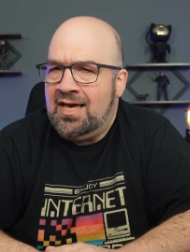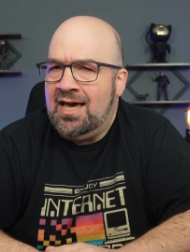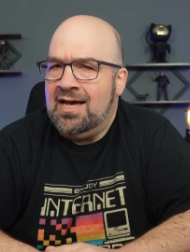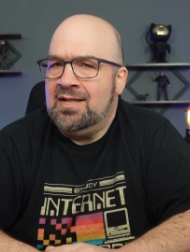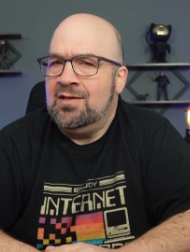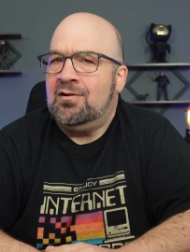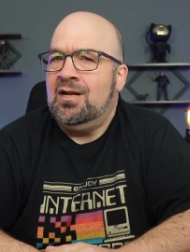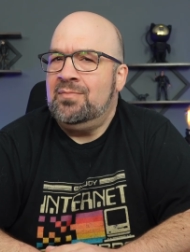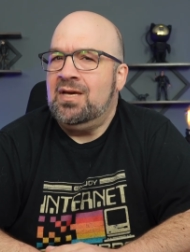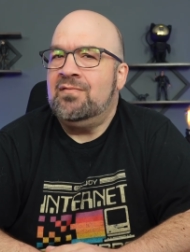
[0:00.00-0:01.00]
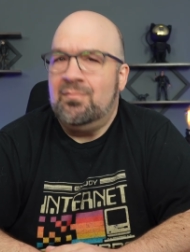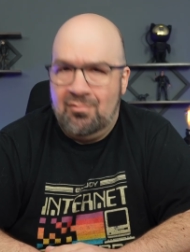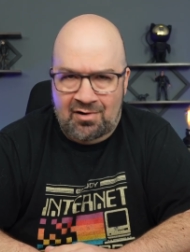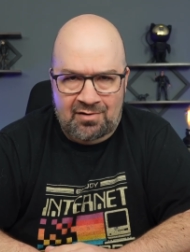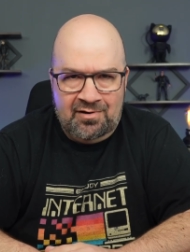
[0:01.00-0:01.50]
and they're going to be even
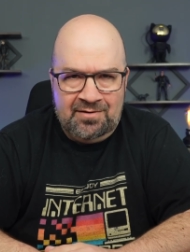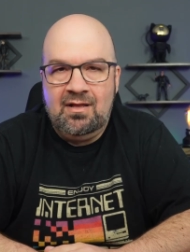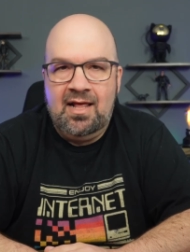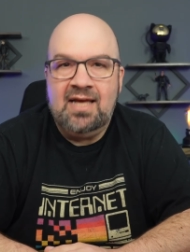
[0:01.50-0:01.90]
more annoying.